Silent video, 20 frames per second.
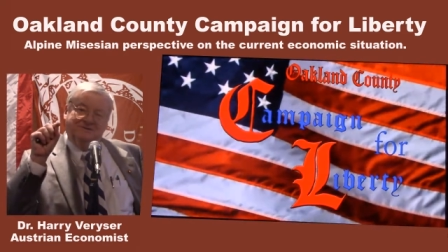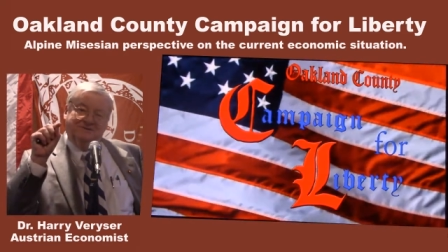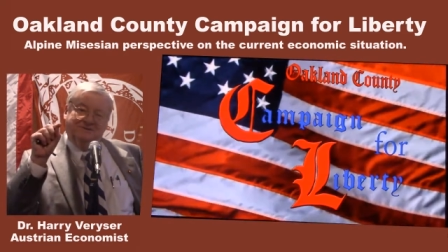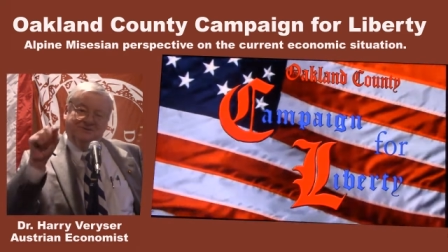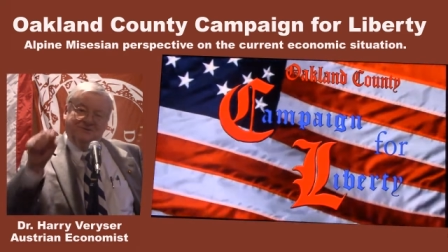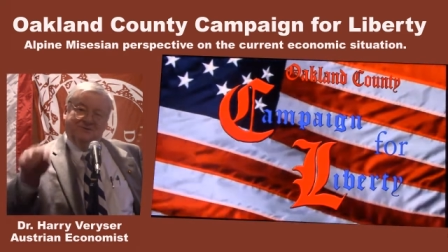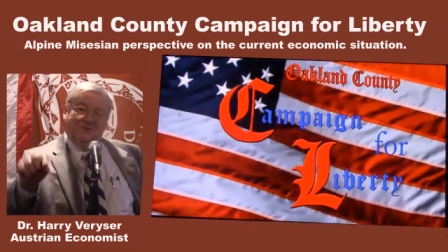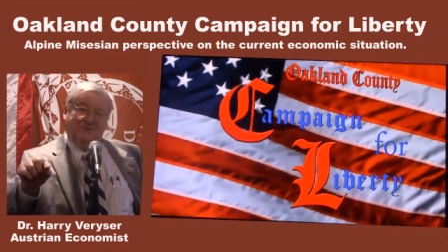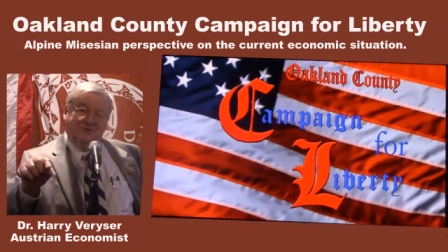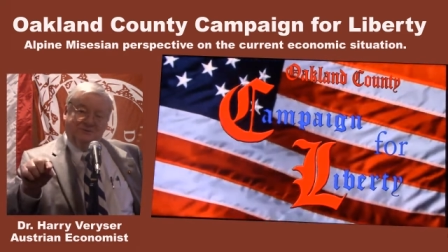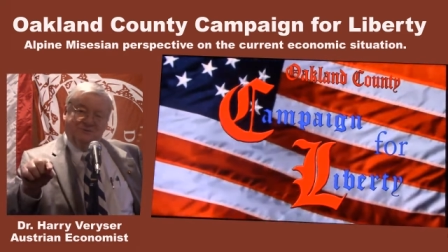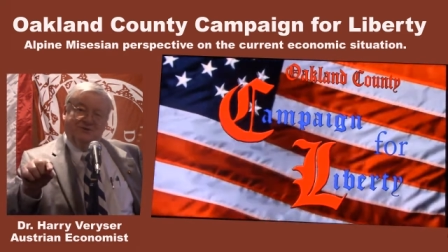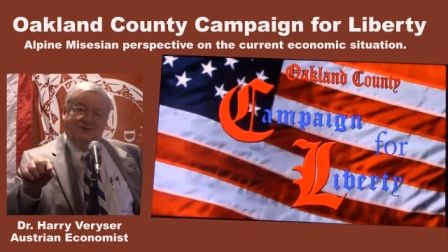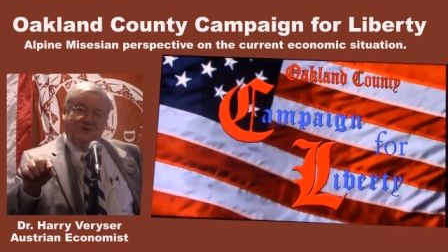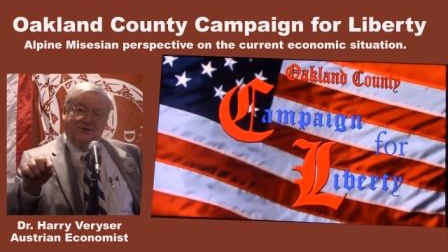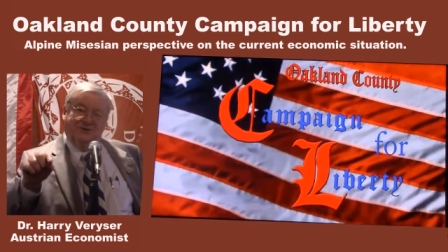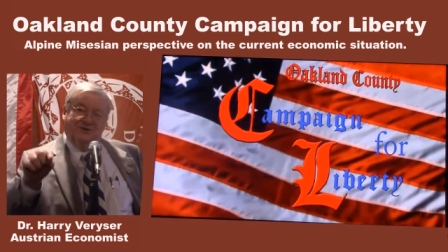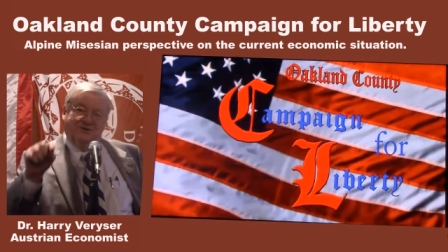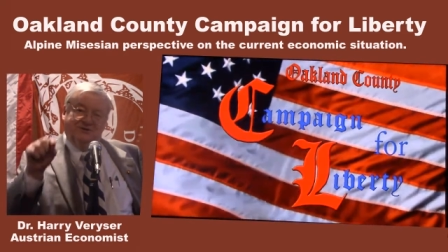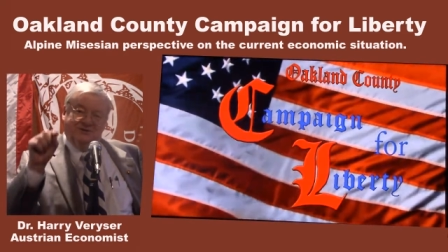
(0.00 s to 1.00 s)
to those
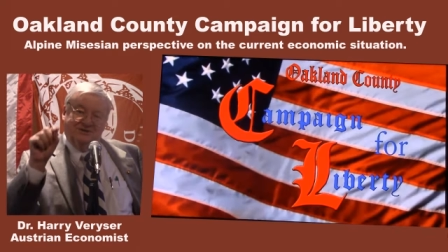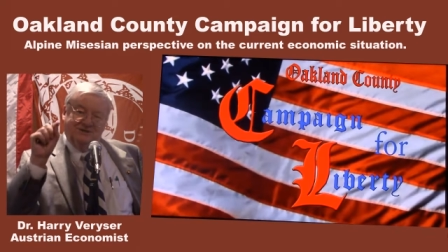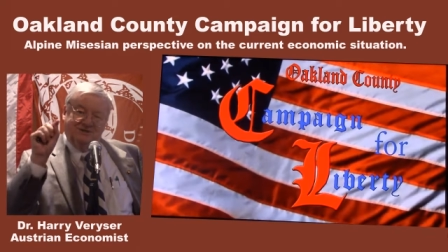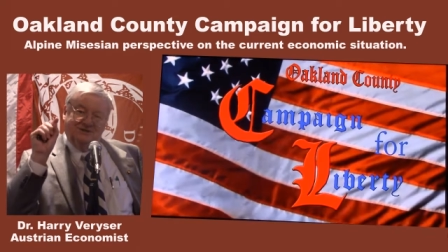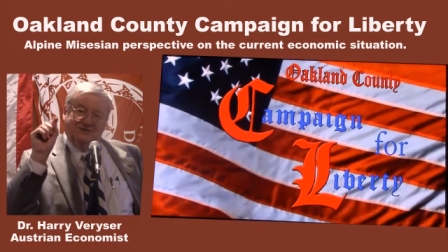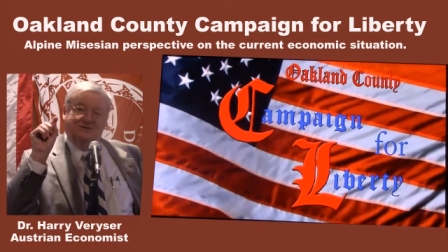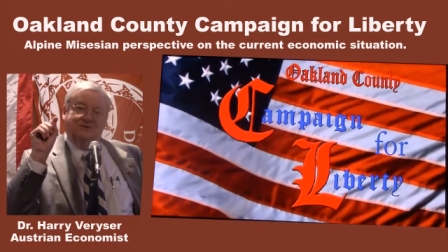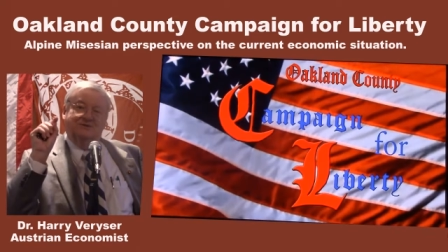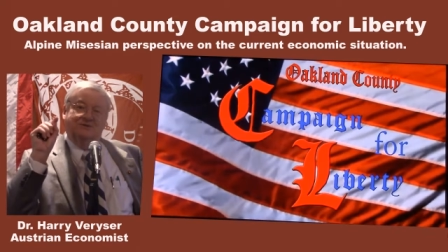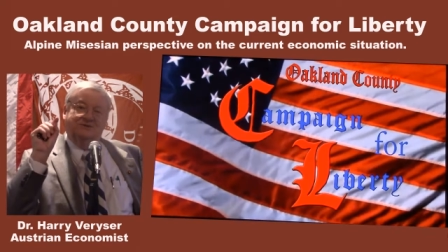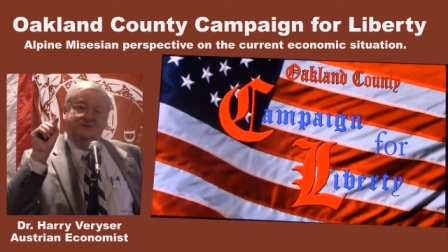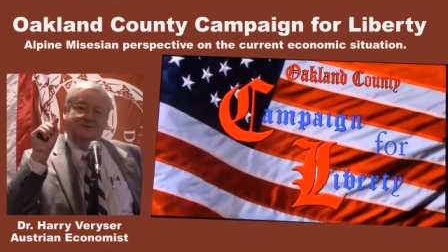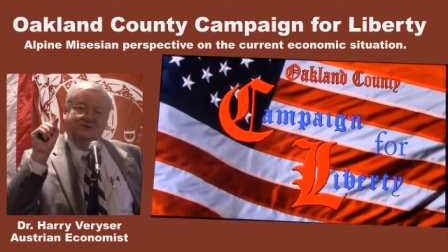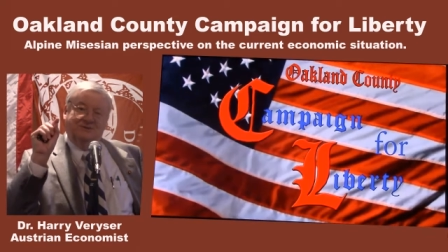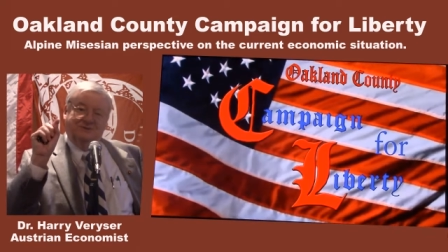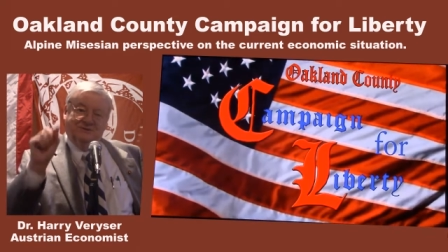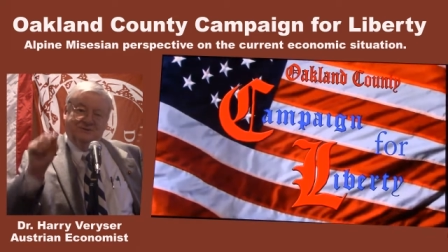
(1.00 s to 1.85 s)
currencies or to